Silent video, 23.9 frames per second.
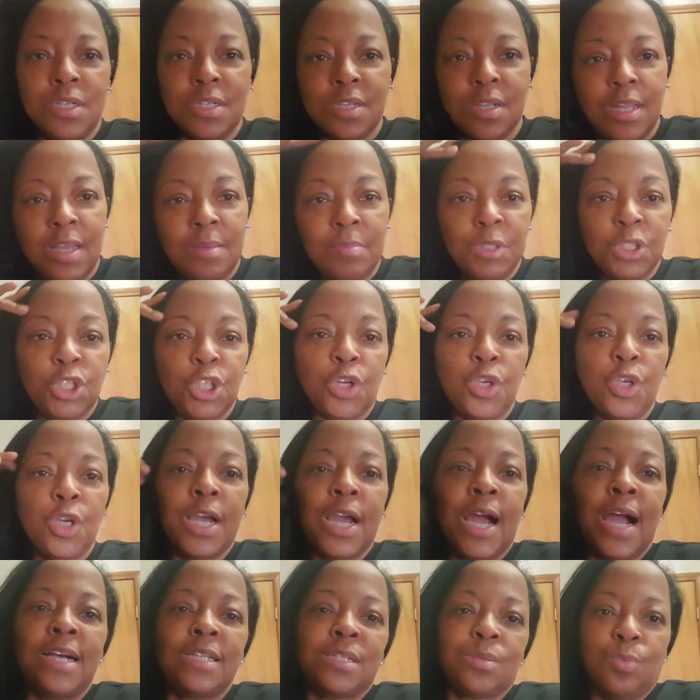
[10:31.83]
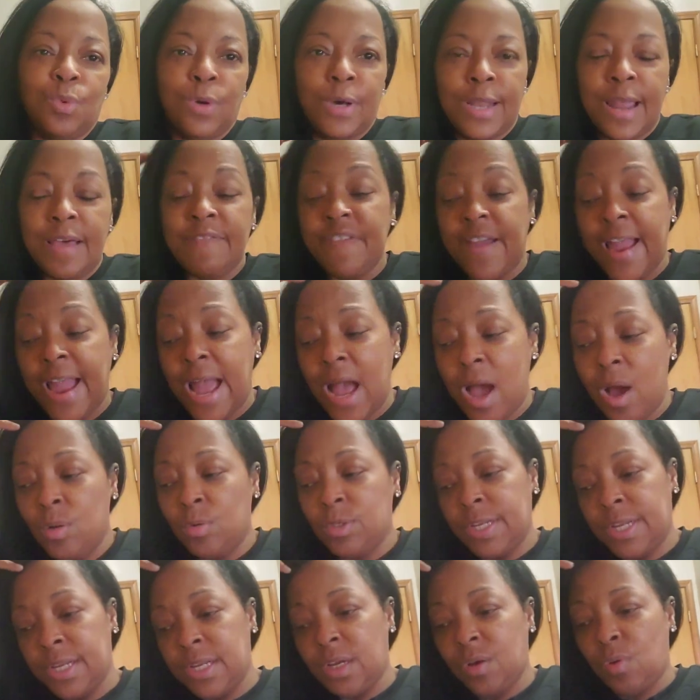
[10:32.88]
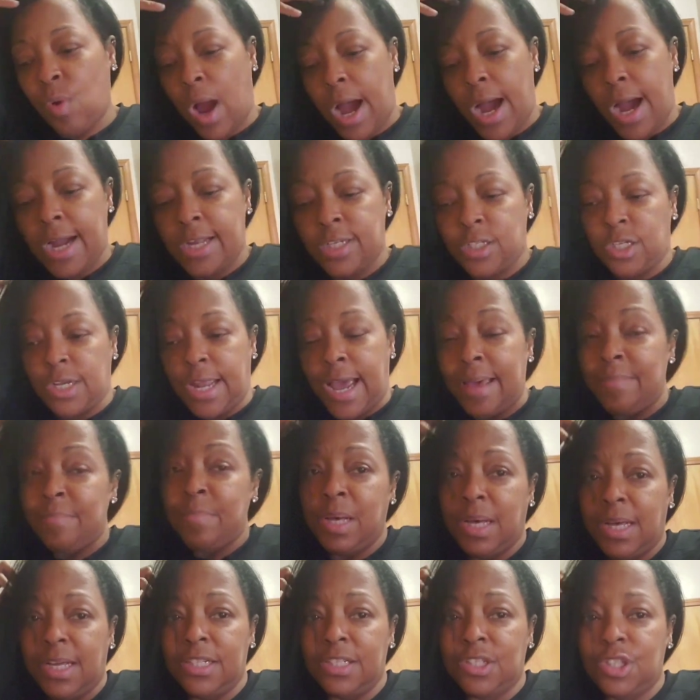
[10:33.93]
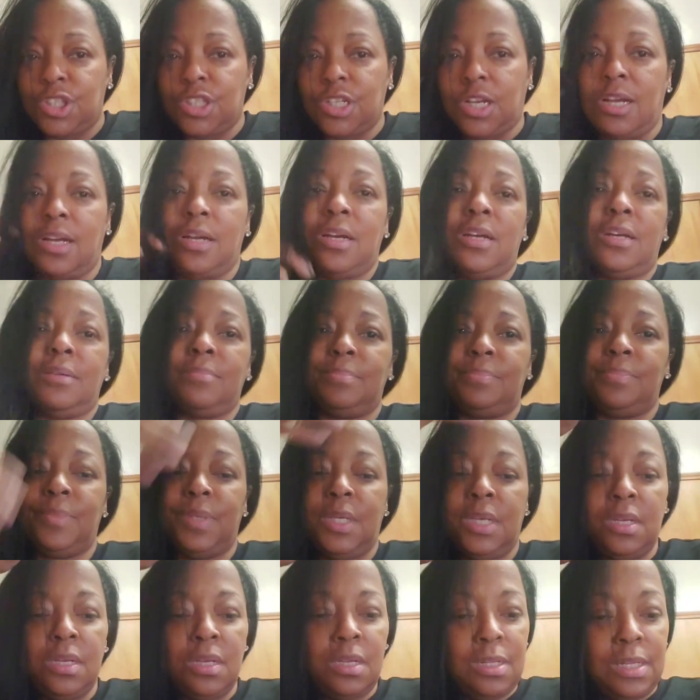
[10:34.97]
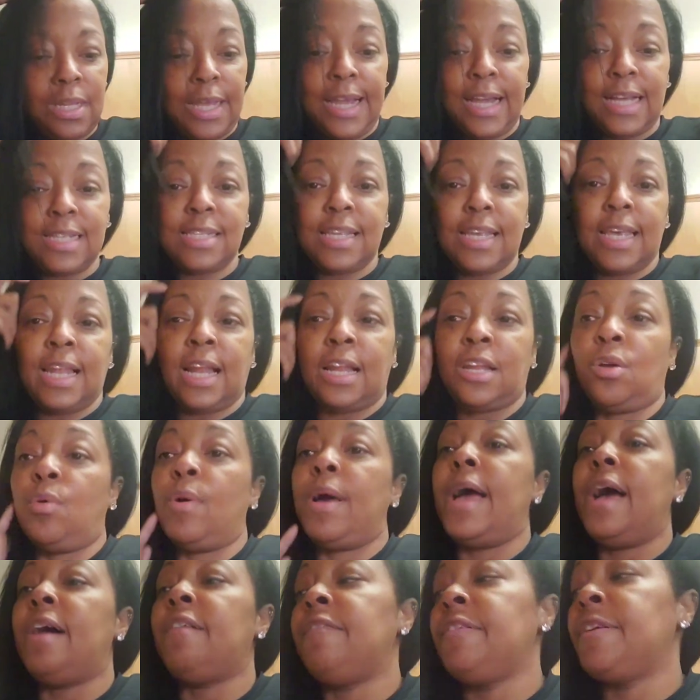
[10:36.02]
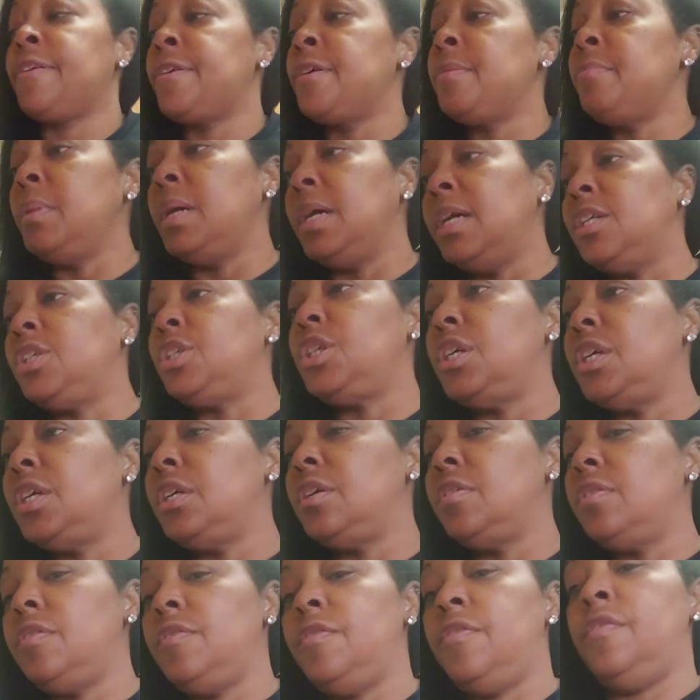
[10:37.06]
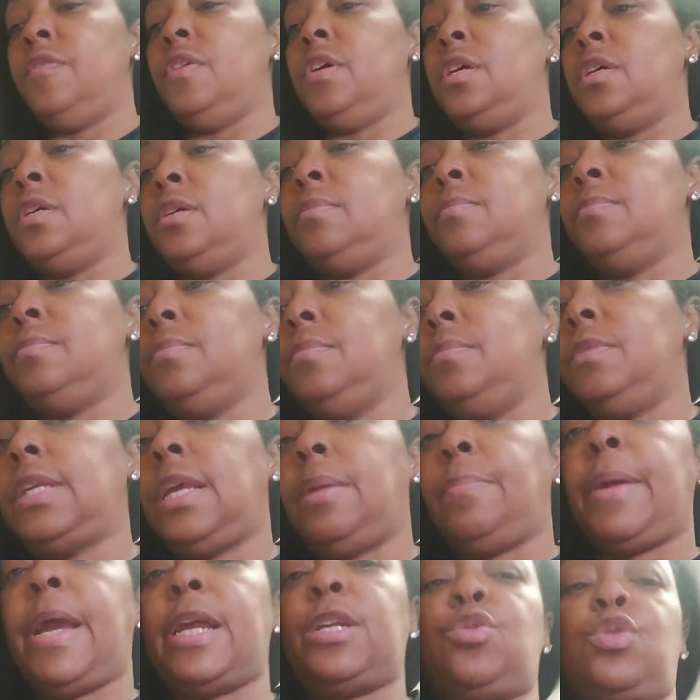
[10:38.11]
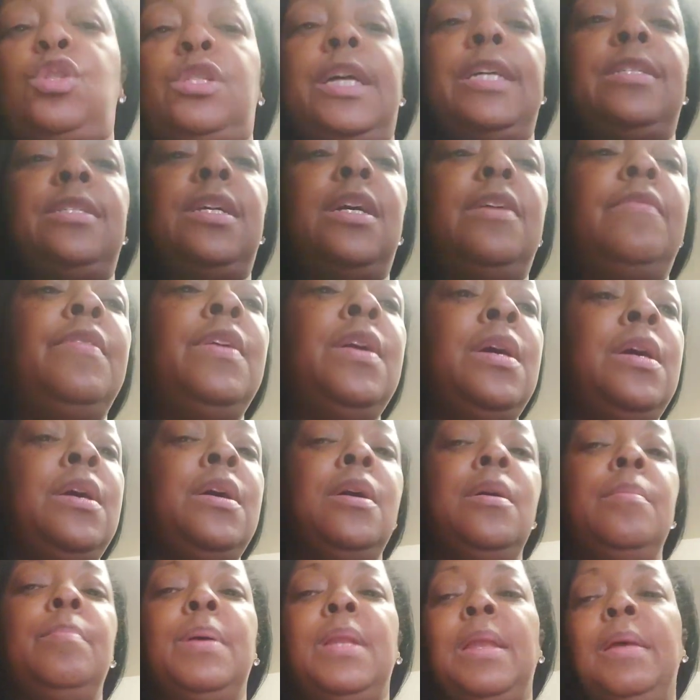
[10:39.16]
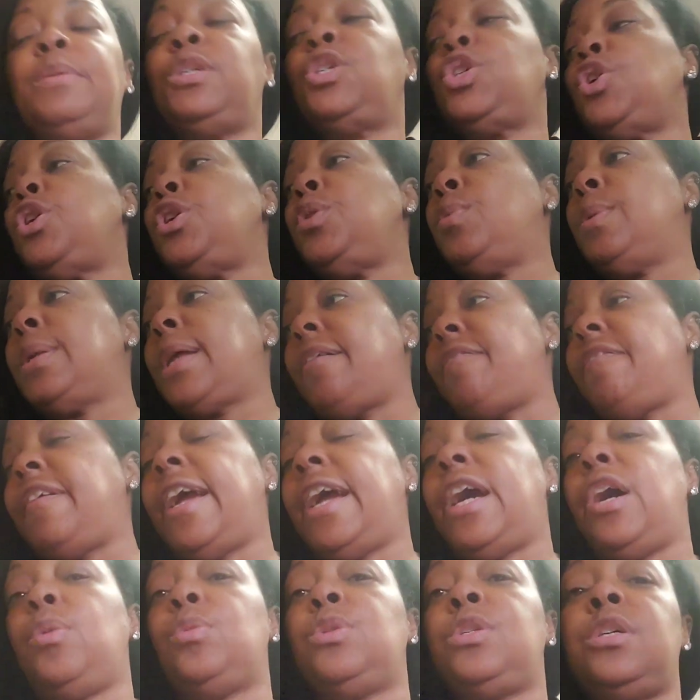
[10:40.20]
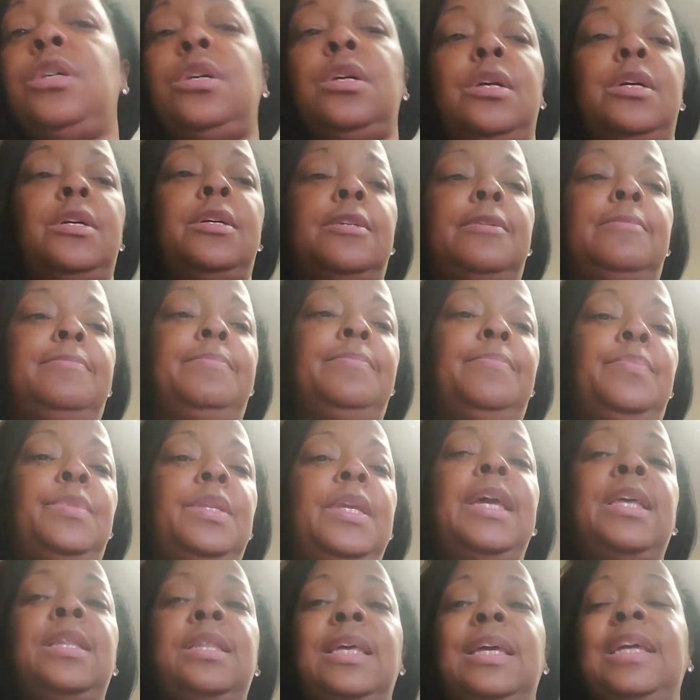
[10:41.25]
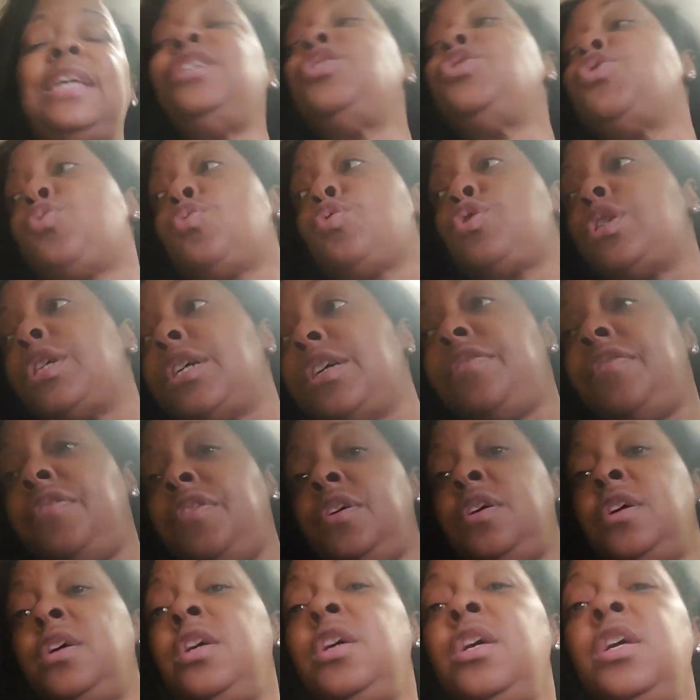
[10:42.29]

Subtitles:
So let me show you guys what I found in the garage. Not much. Like I said, I don't have very much St. Patrick's Day stuff, but let me show you what I found in the Easter stuff.